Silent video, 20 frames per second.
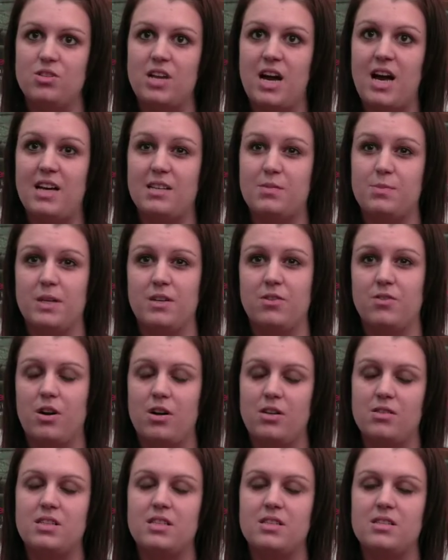order has been
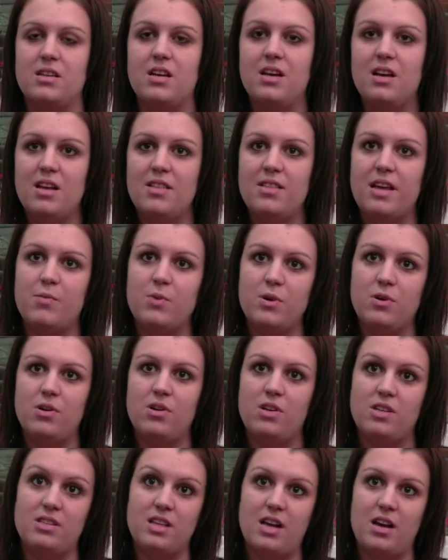granted, they will
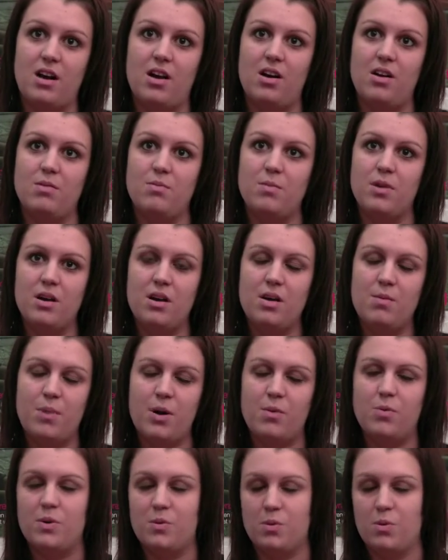lose their home,
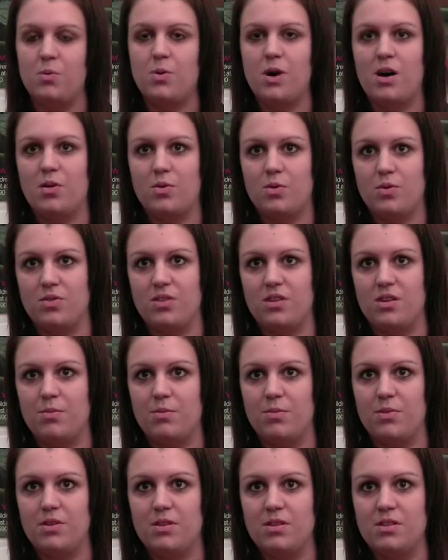but we will work with
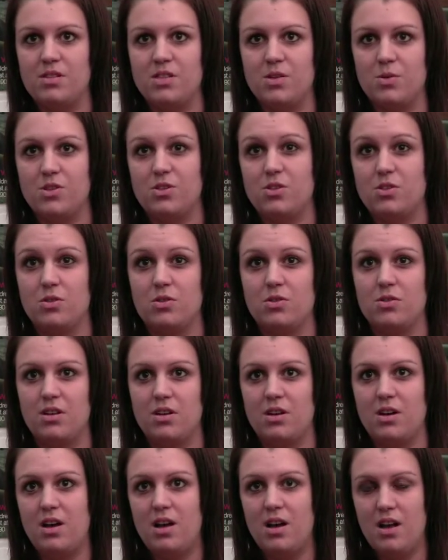them to ensure
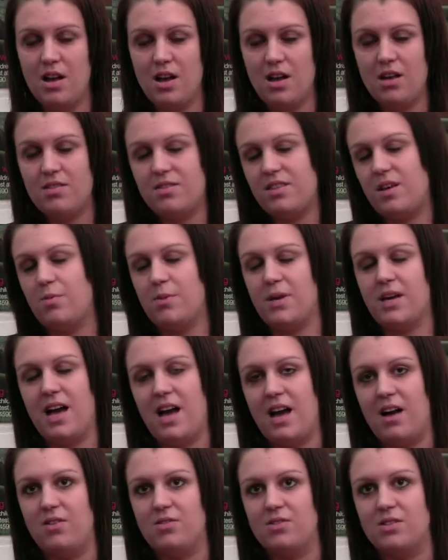that they'll be
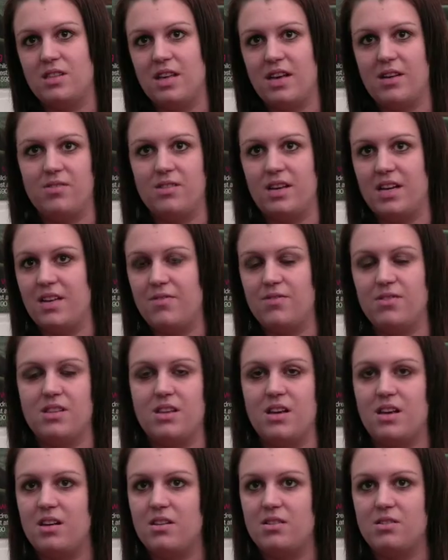housed, they're given
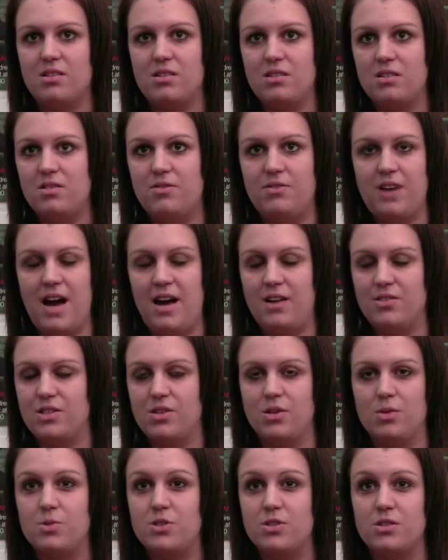their
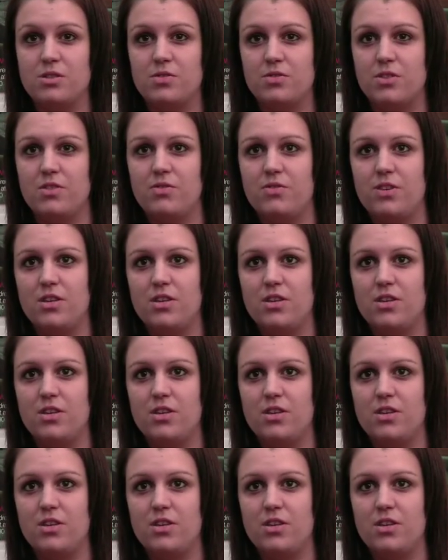housing options for the